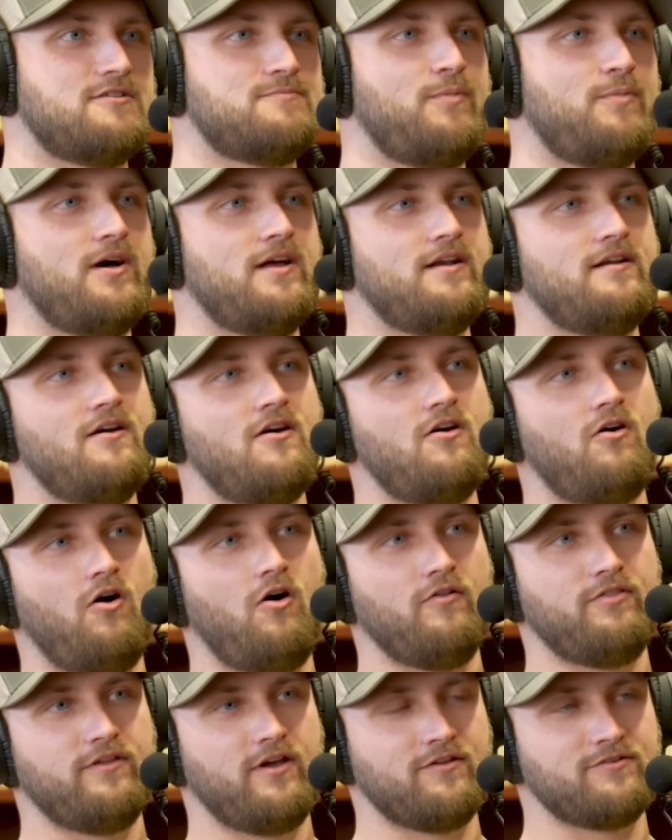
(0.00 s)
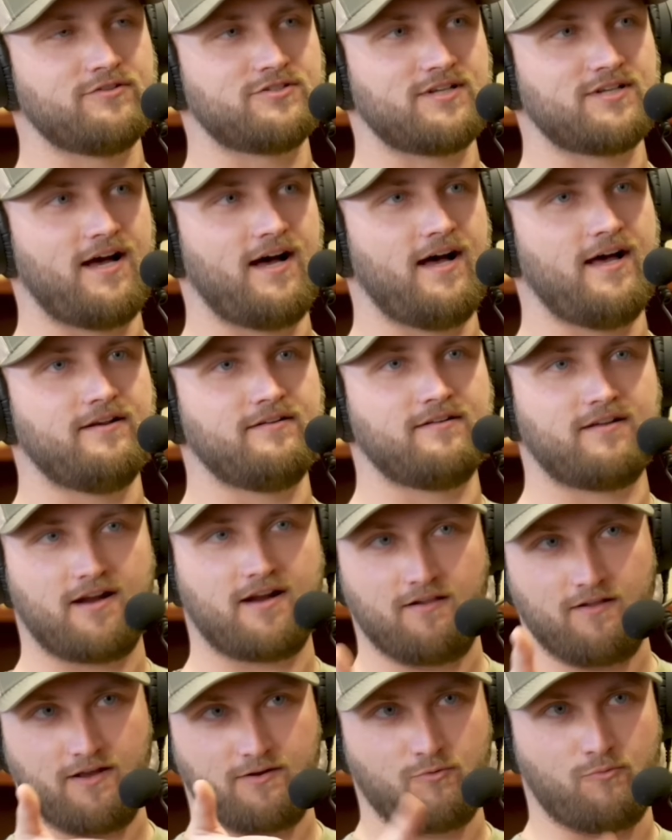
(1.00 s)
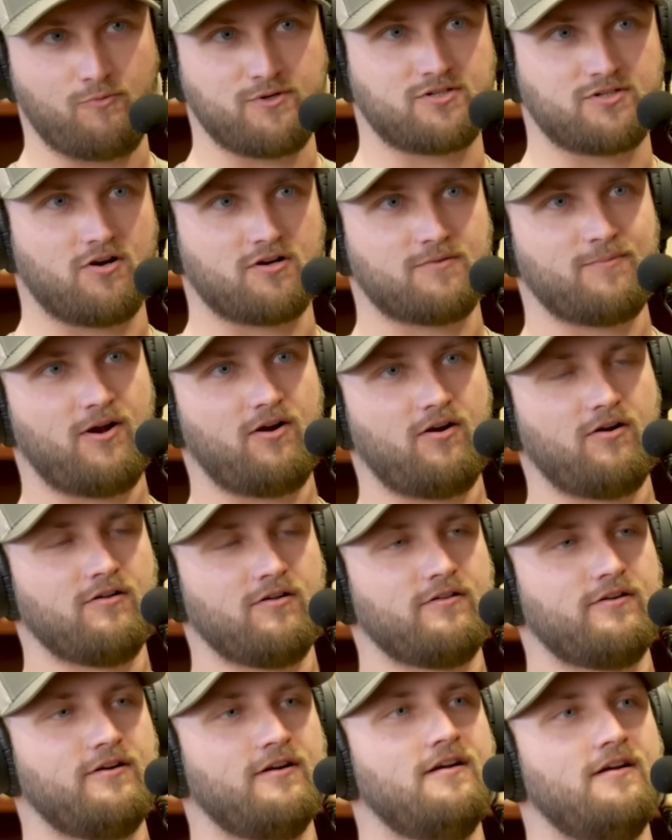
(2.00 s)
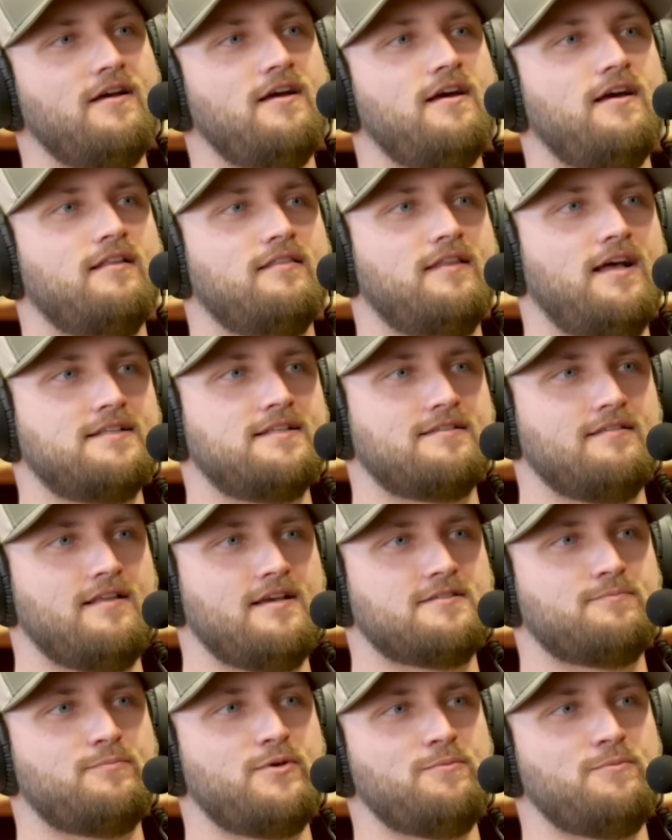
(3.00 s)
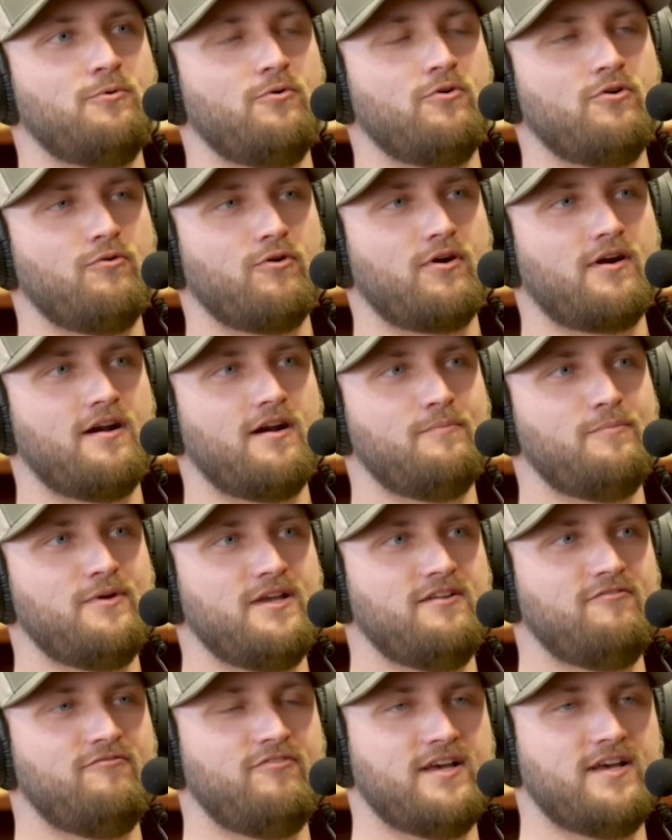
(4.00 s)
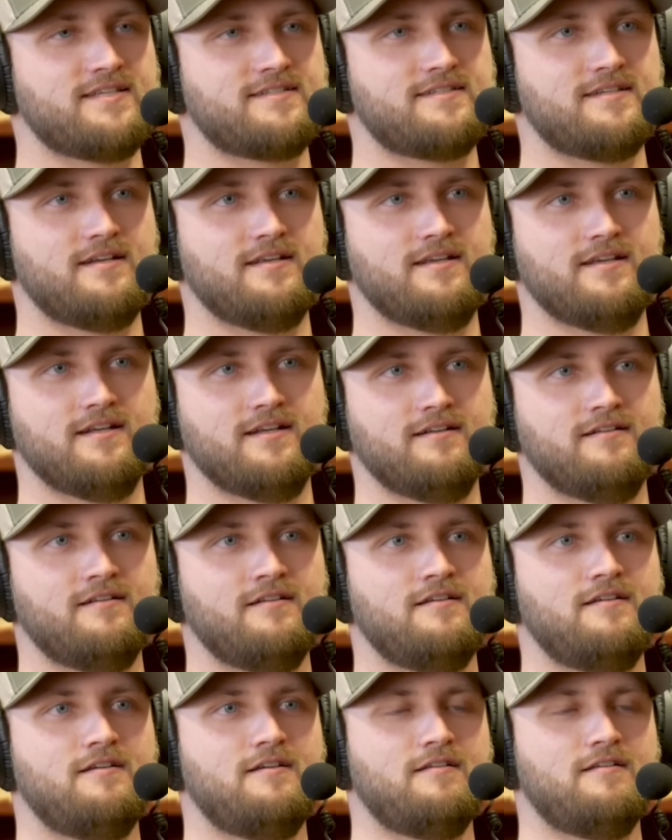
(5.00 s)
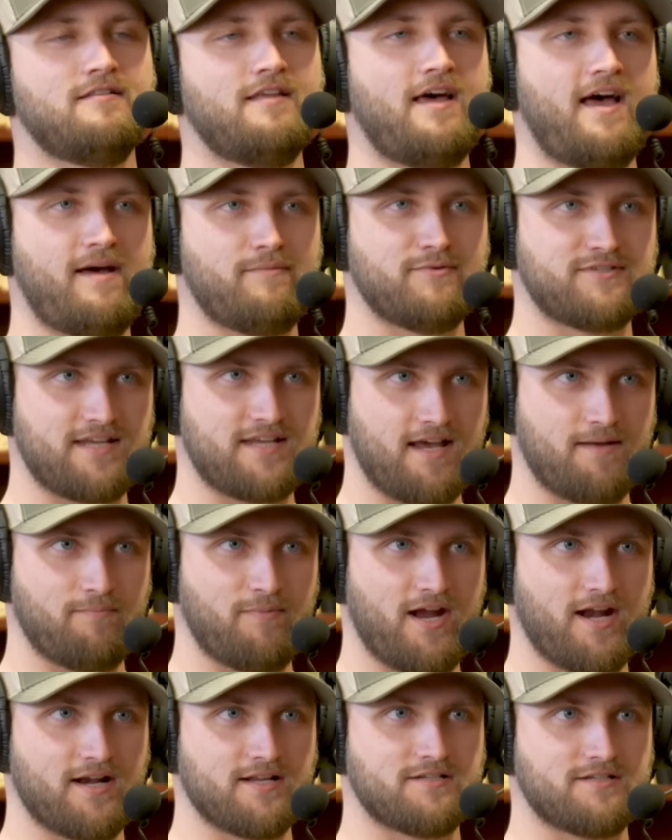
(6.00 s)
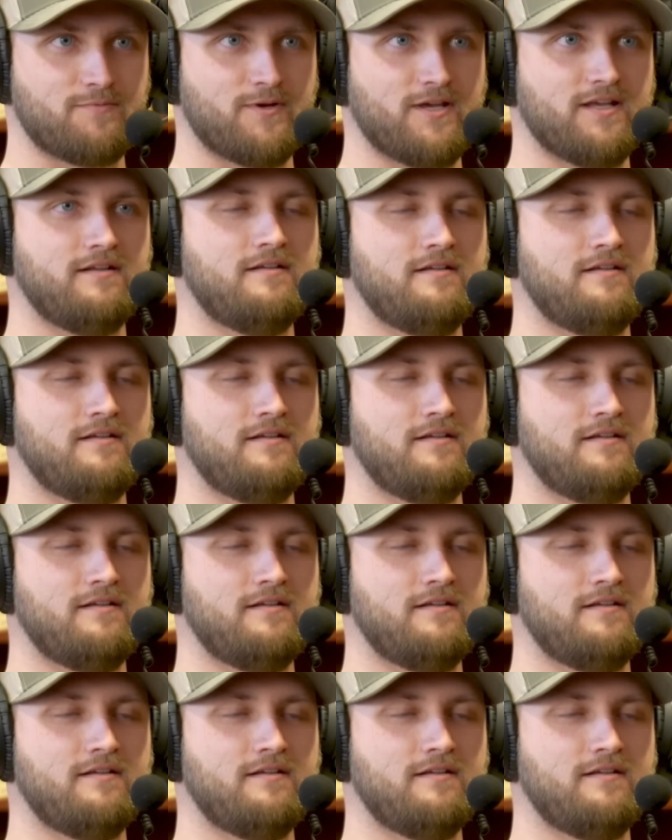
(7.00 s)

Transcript: But on the other side, kind of like what we talked about earlier, that's less people who are going to be invested in the habitat management,